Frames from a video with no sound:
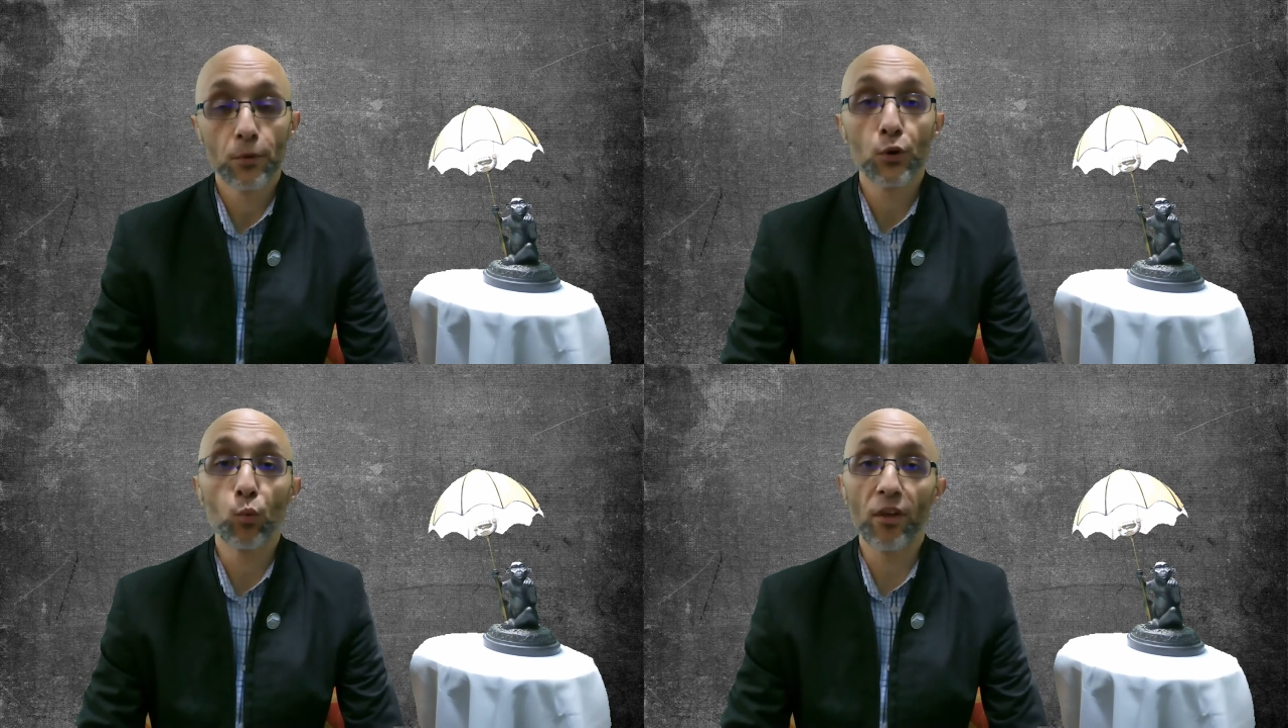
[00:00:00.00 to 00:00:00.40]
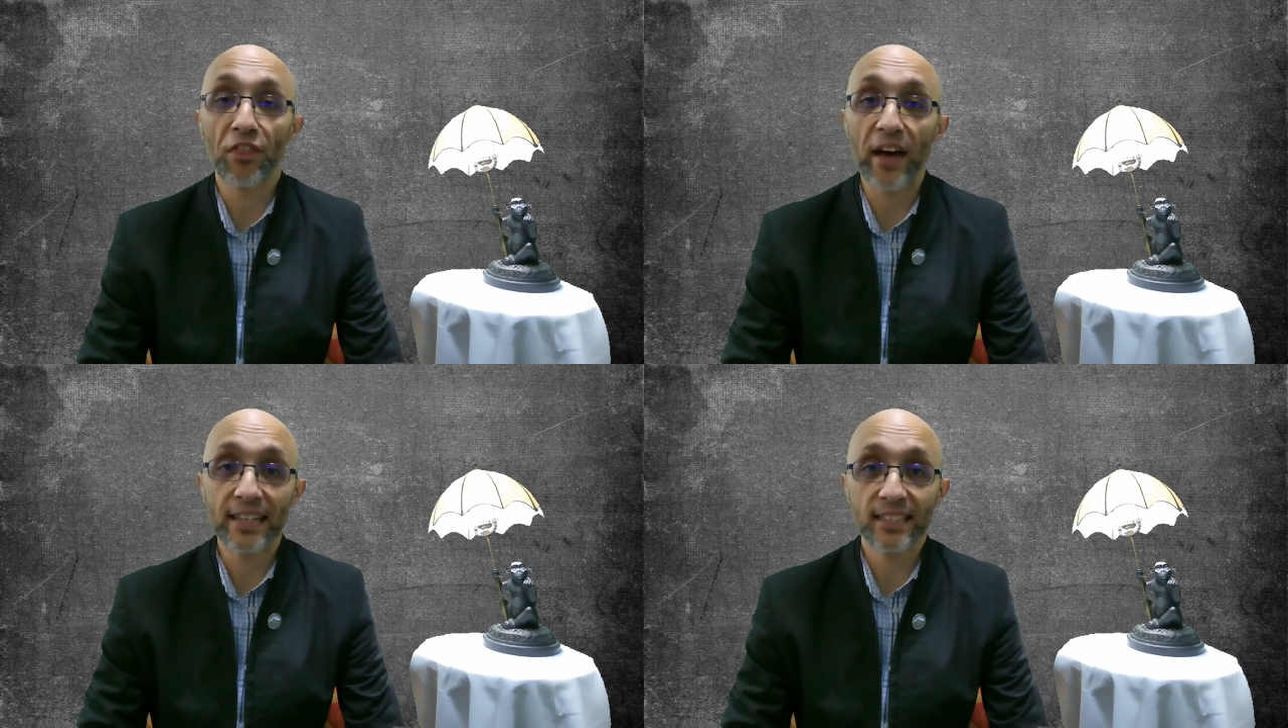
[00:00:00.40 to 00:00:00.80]
With
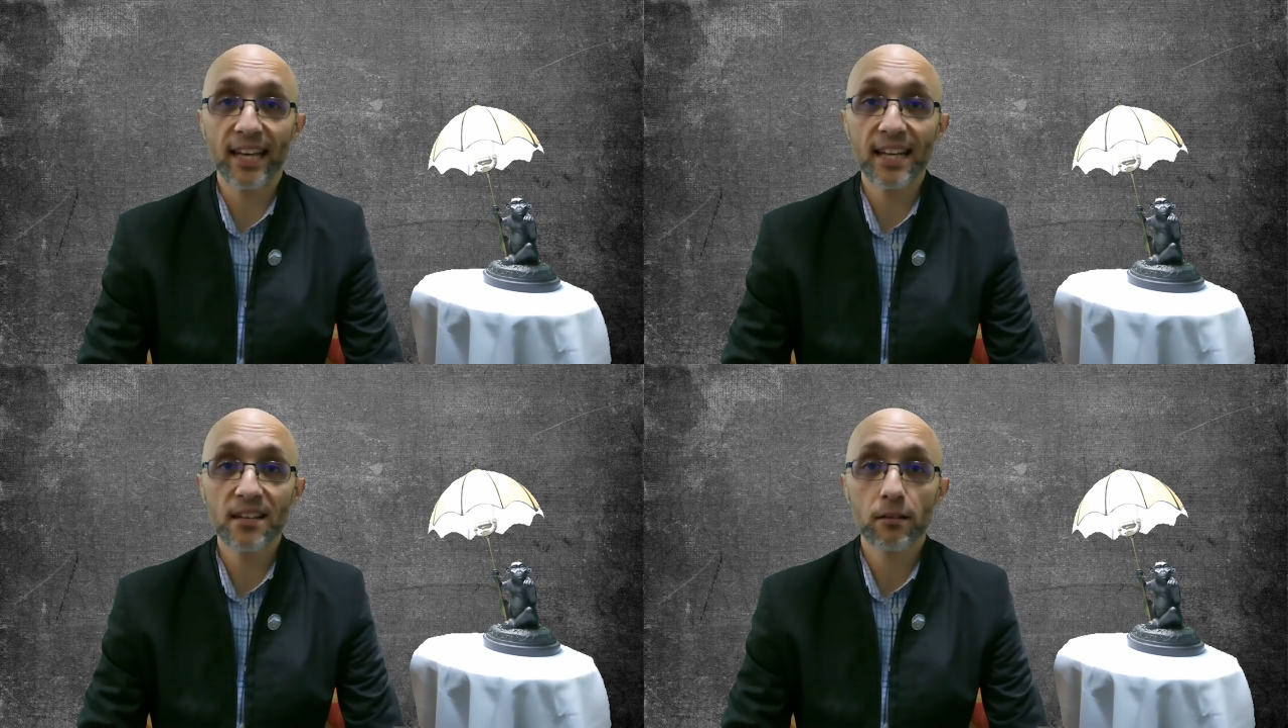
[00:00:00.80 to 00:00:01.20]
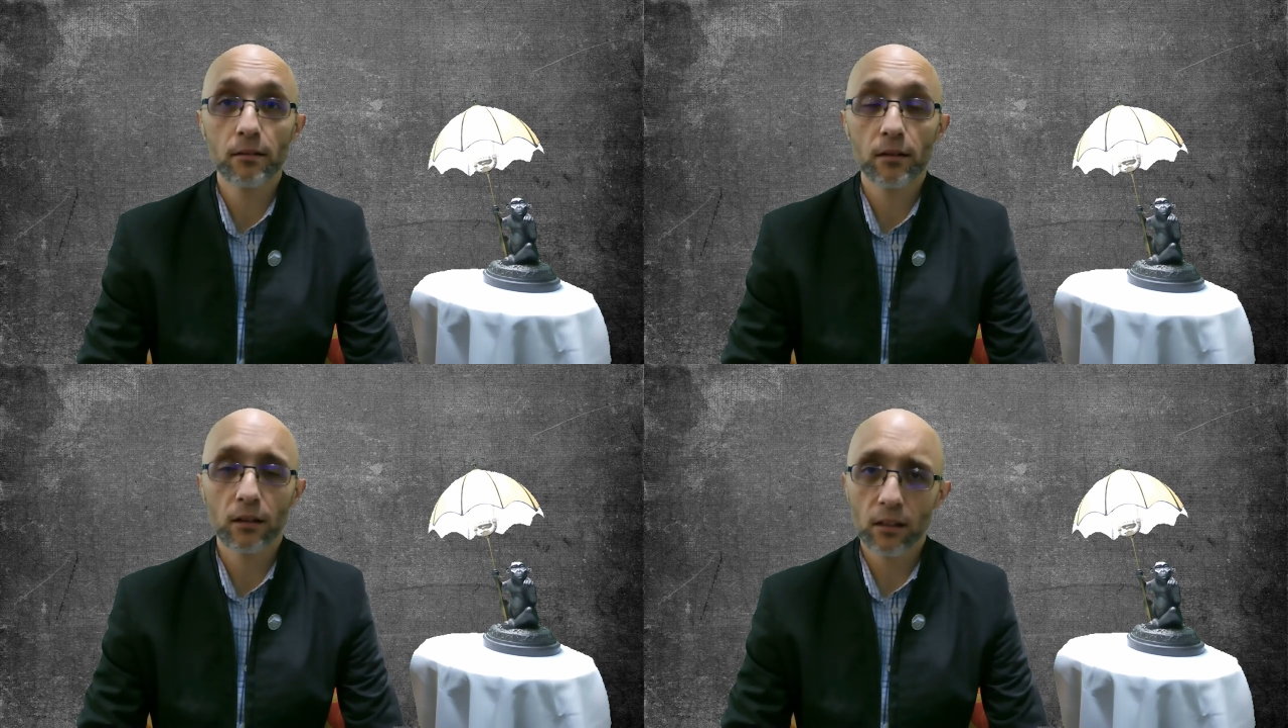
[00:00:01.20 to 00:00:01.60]
that said,
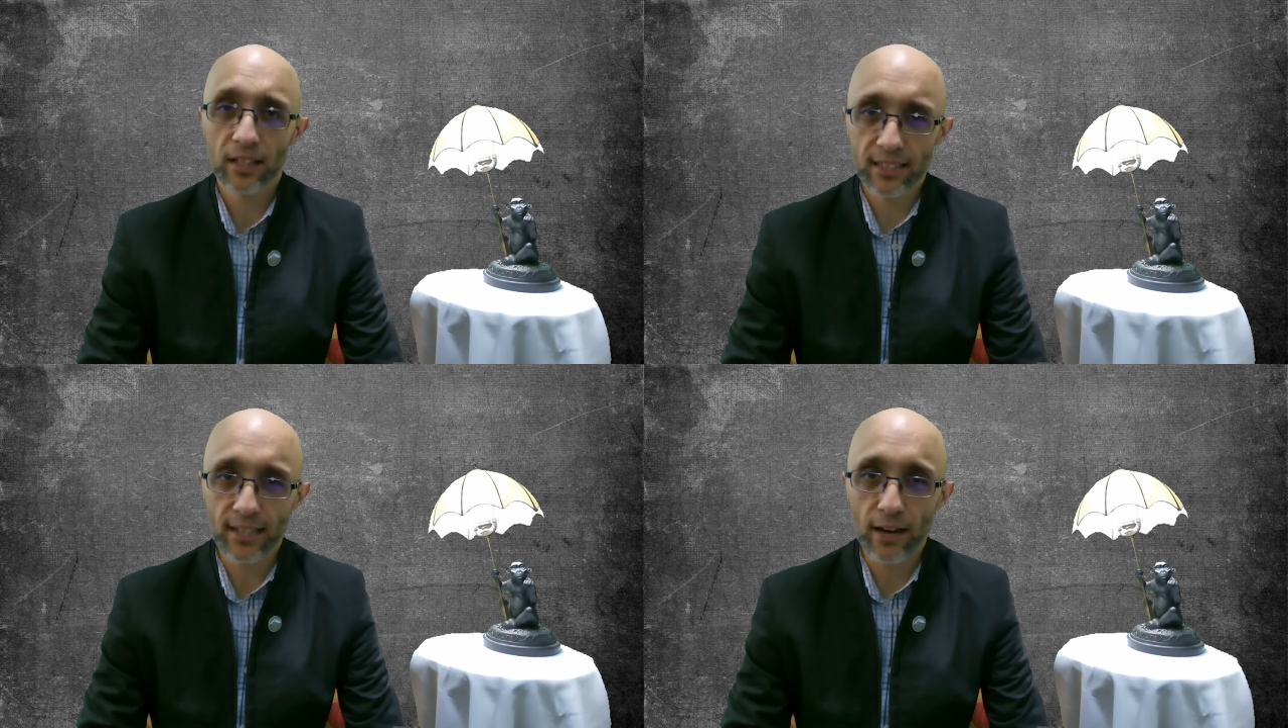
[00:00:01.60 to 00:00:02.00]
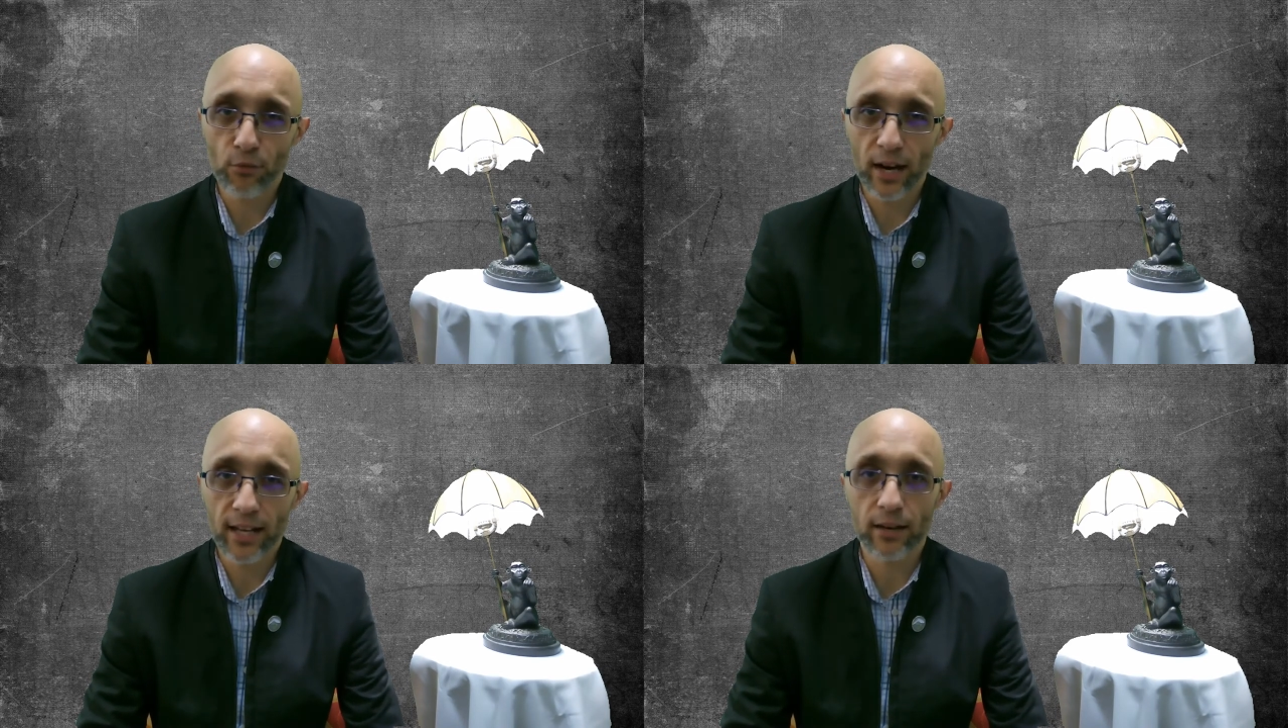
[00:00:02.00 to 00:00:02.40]
let's dive
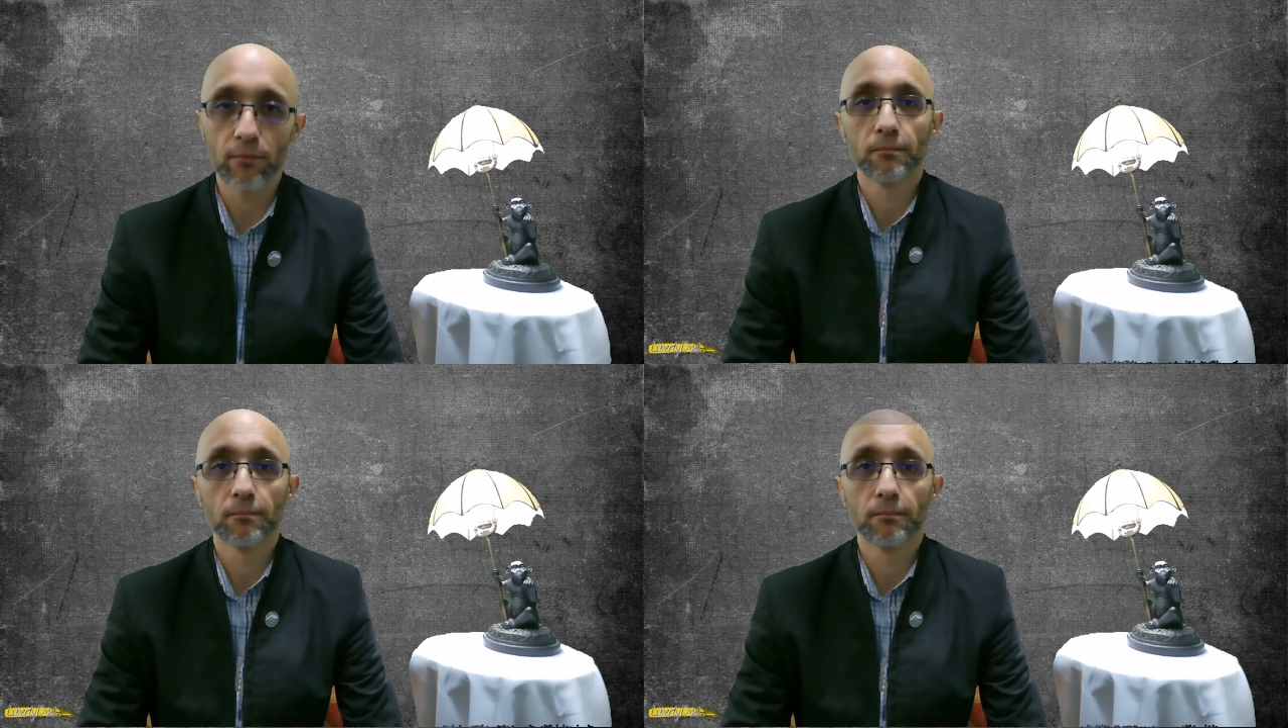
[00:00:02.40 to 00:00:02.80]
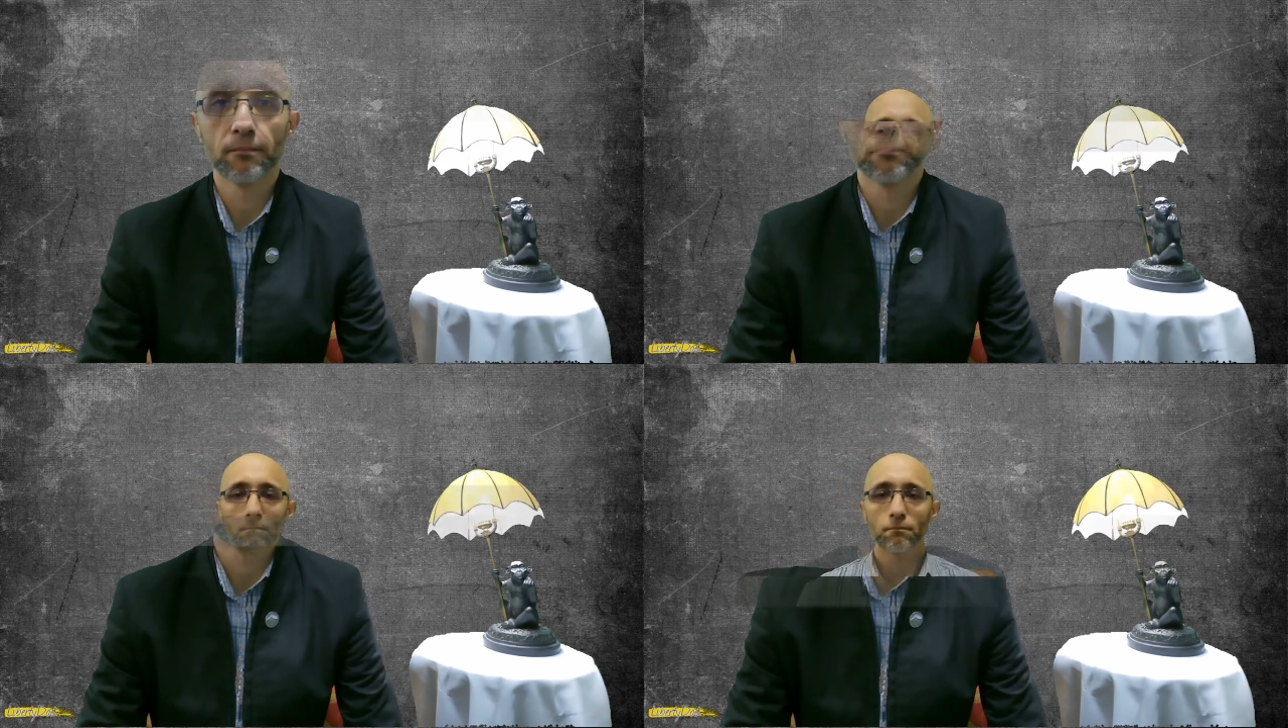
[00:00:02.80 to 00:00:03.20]
right in. Hey